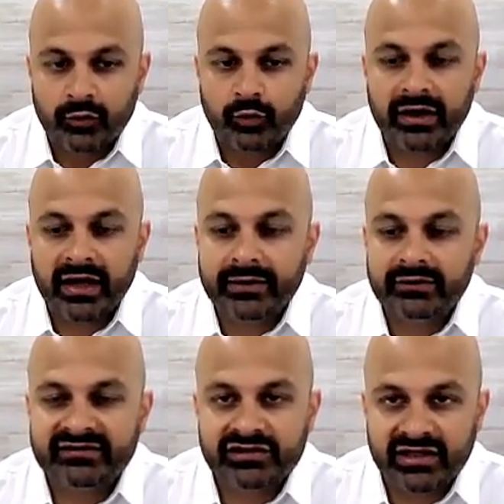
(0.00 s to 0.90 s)
What I
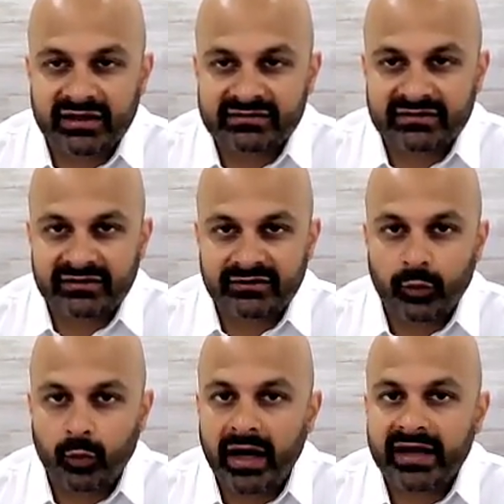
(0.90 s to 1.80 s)
would suggest is
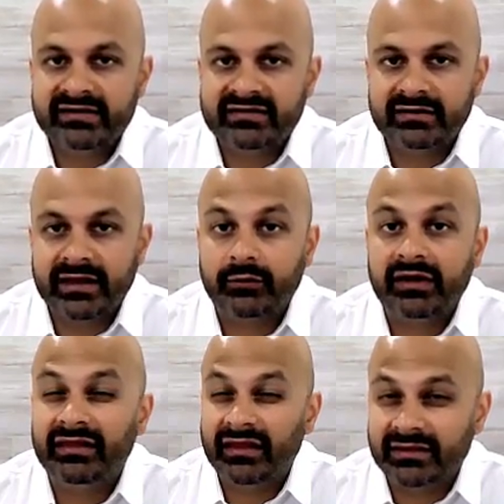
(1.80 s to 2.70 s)
why is it that
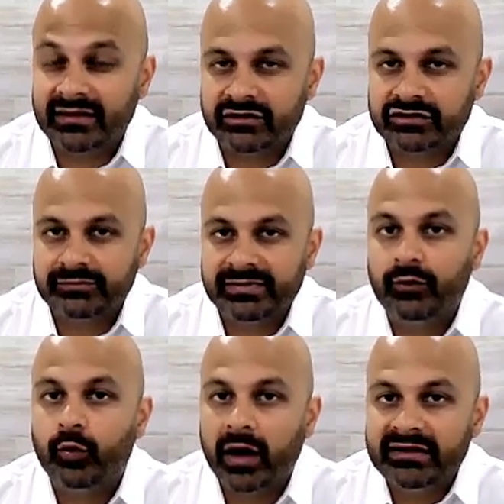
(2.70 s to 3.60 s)
we think that there should be
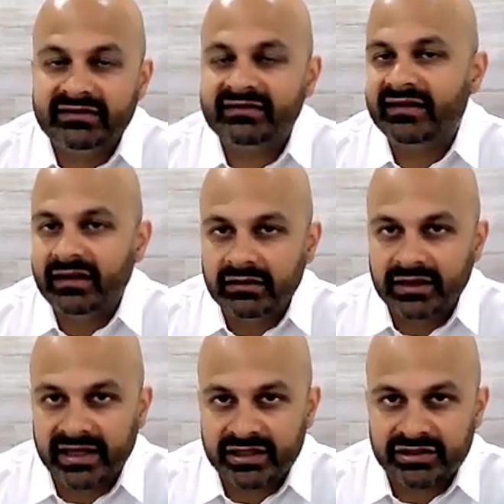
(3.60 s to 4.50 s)
one single
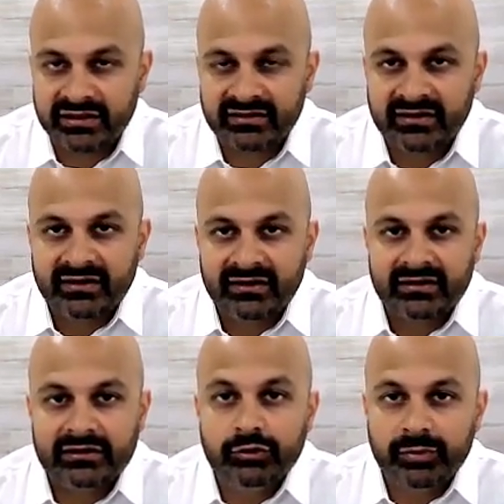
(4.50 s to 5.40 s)
agent
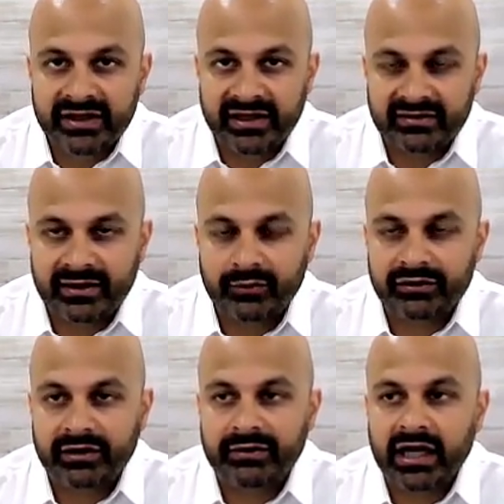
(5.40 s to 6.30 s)
lubricant that we're
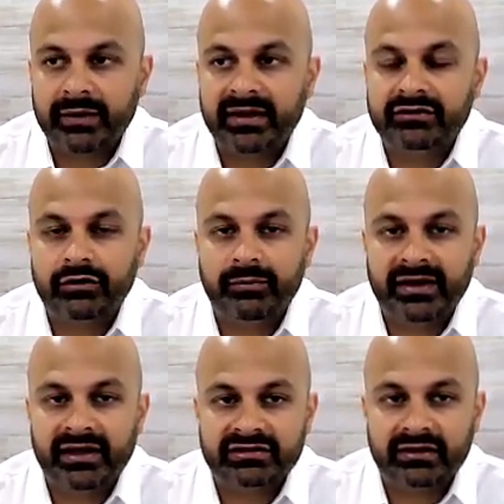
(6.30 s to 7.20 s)
going to recommend to our
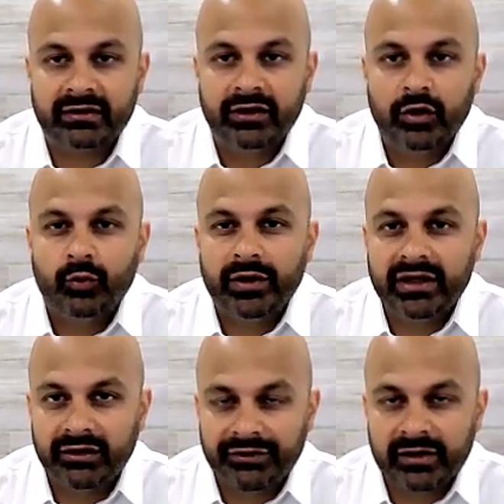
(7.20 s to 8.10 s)
patient? We
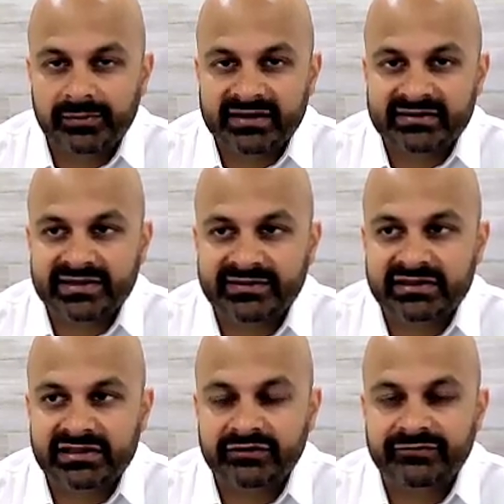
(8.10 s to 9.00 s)
know the complexity of the
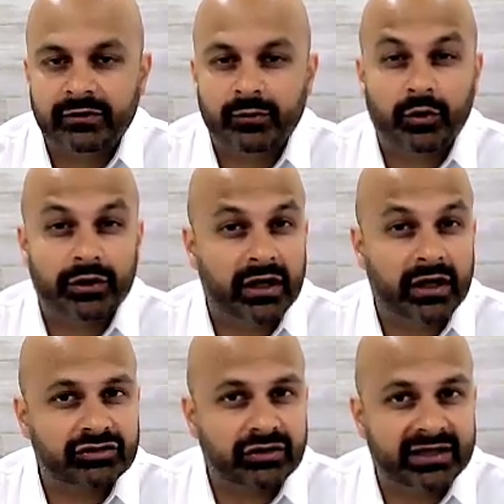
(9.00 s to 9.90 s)
tear film. We're
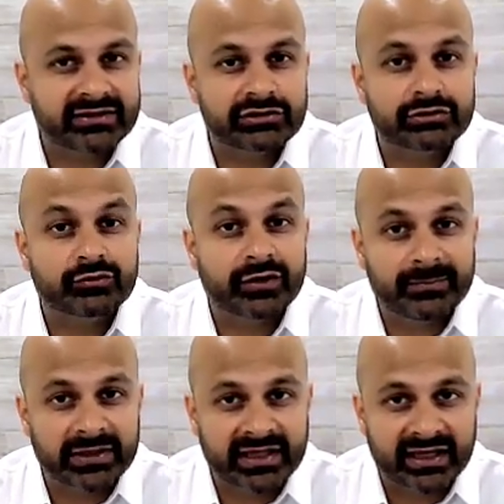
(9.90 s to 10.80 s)
not trying to
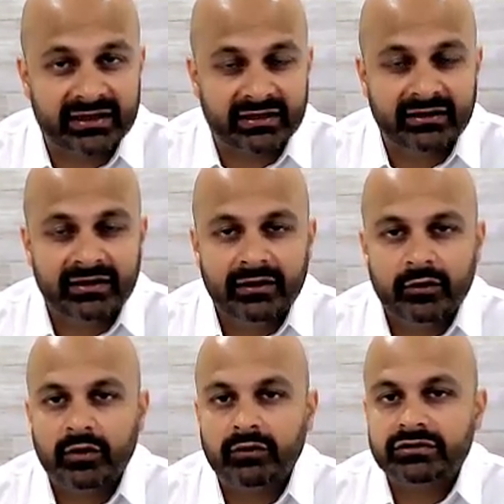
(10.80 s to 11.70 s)
replicate it.
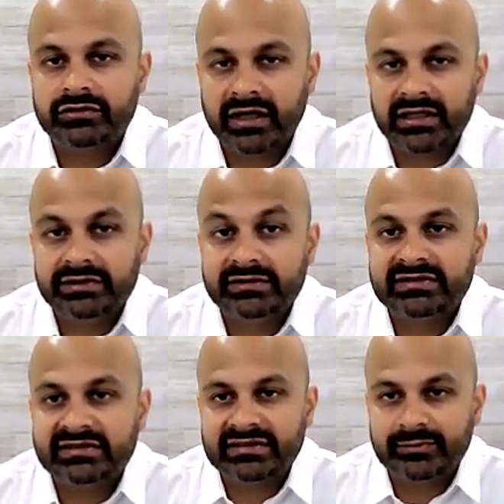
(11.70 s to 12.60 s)
What we're trying to do is
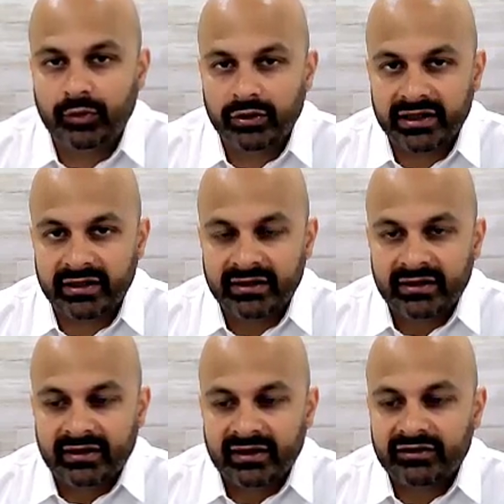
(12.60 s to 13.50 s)
to support it.
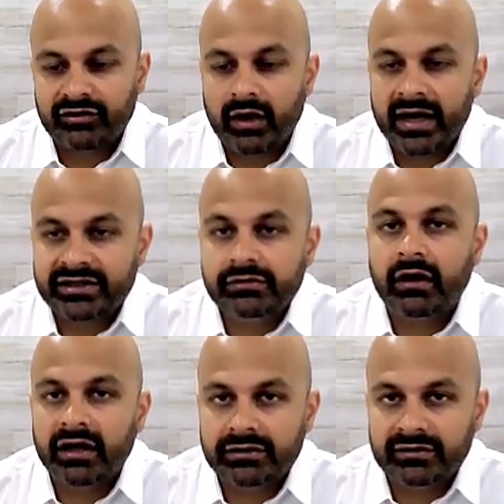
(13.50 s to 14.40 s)
And so I do
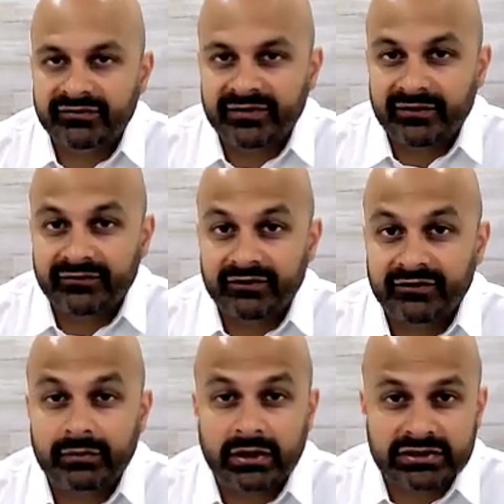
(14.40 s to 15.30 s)
argue in favor
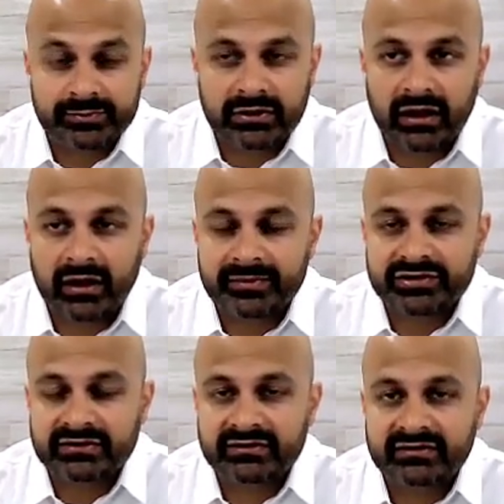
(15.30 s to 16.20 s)
of multiple
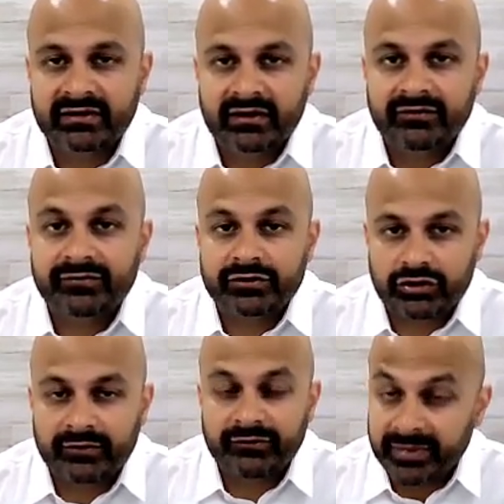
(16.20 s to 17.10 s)
options
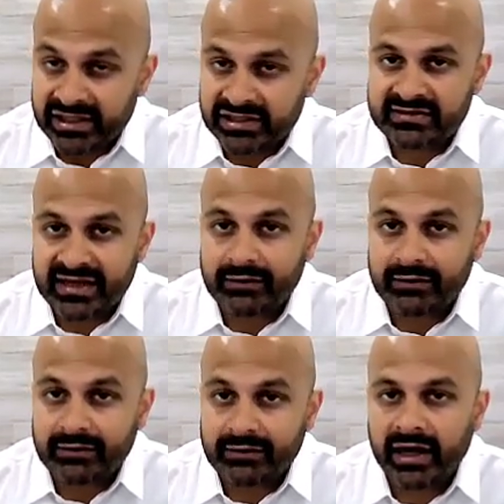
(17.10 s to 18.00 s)
for, for patients that
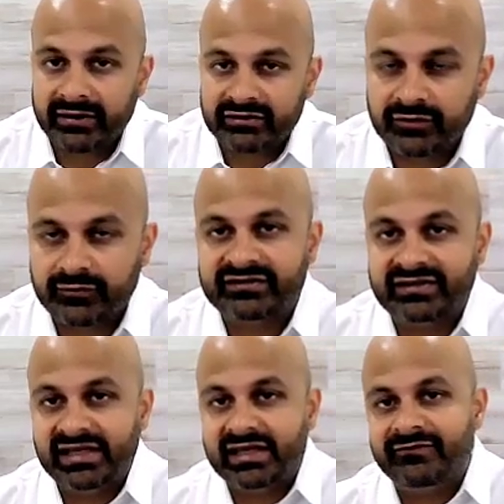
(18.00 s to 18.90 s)
require So if we're
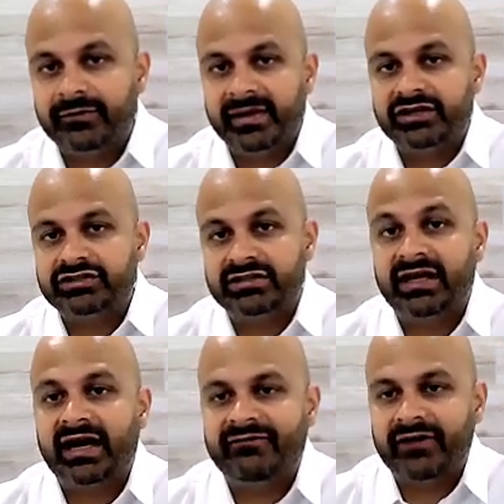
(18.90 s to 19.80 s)
seeing inflammation and
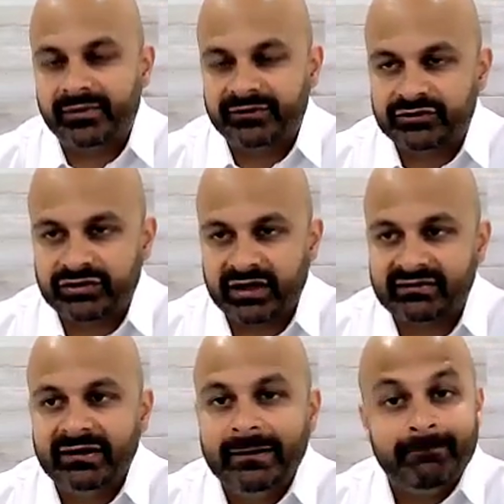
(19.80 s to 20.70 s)
high evaporative
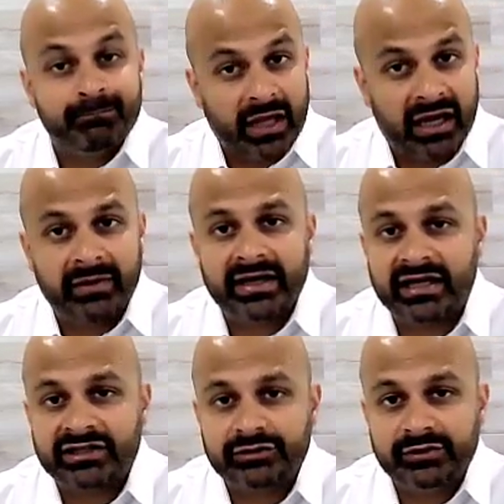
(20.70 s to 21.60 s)
stress, I might
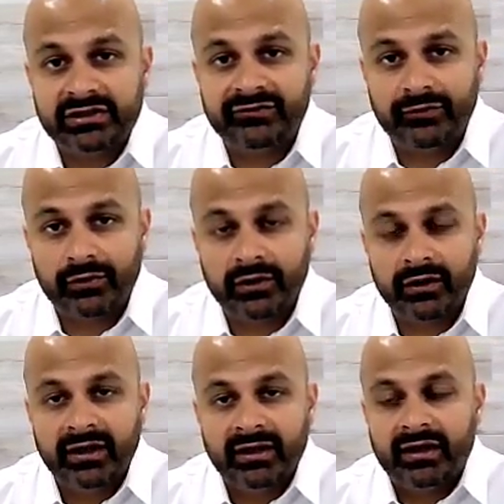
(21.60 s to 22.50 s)
actually reach
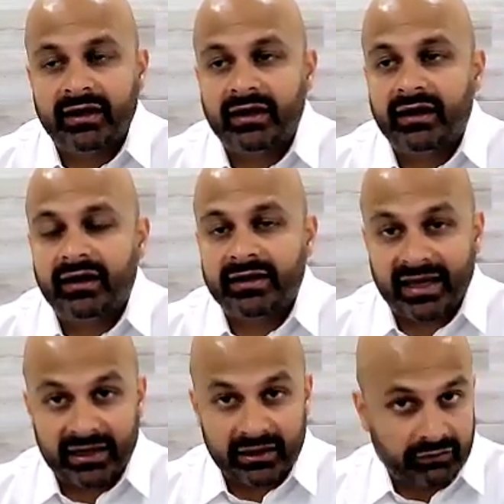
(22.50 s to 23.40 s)
for uh, a
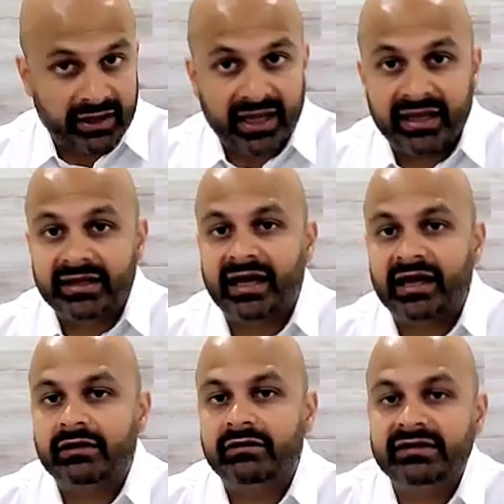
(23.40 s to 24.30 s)
category A and a
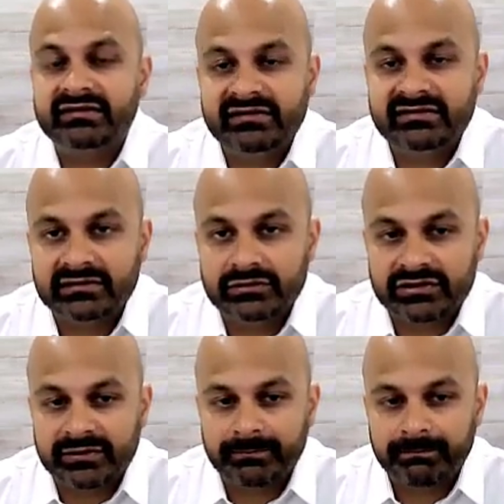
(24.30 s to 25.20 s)
category C
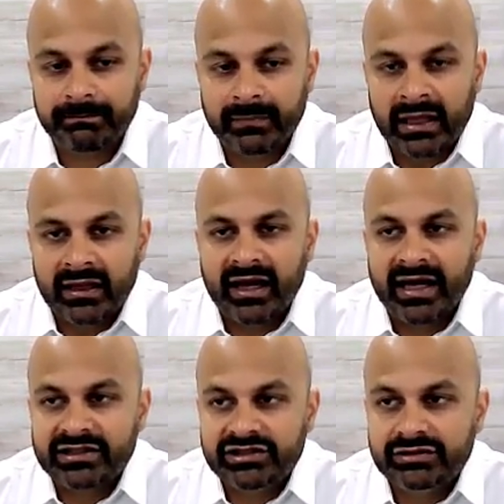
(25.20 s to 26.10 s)
solution.
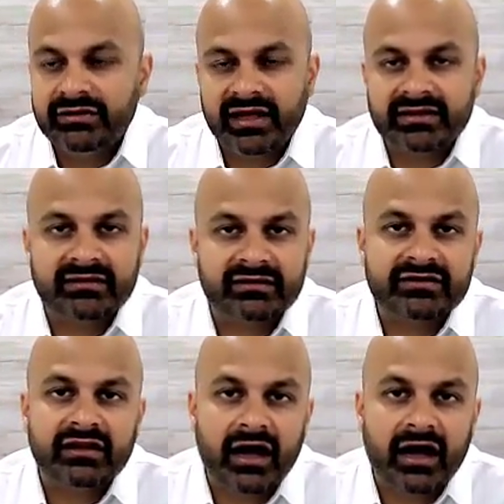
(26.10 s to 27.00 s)
I do think that there's
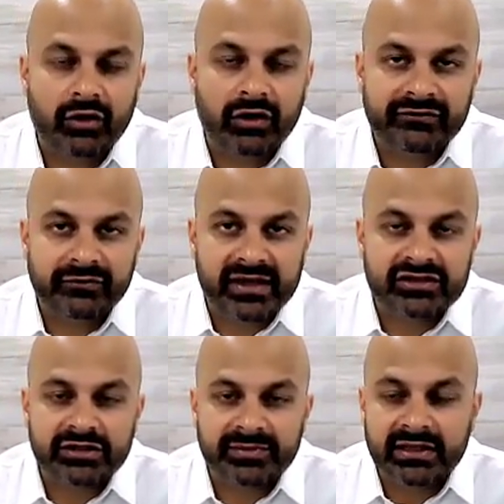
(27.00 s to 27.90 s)
a lot more
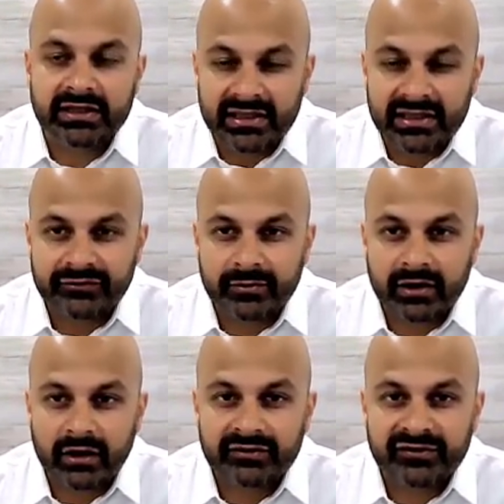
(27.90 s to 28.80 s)
information to be gleaned from
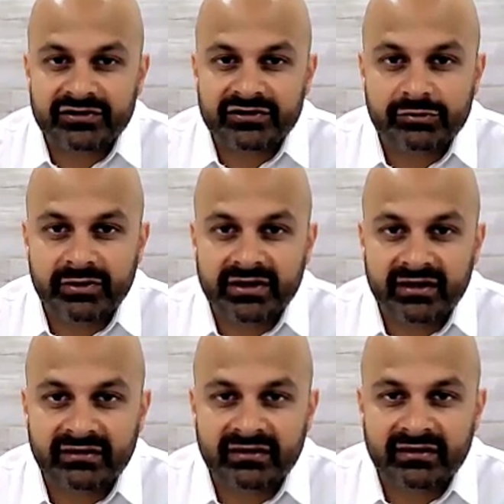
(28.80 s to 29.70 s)
our artificial
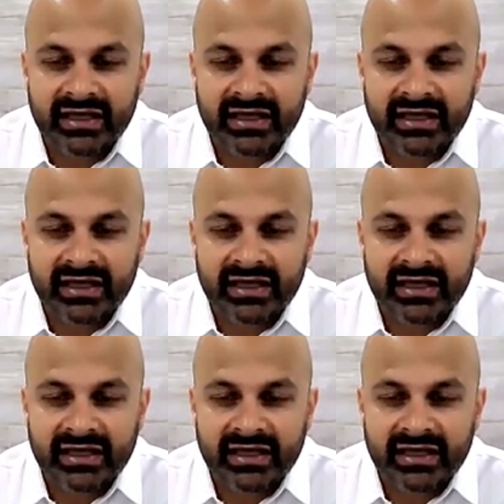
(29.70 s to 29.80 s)
lubricants.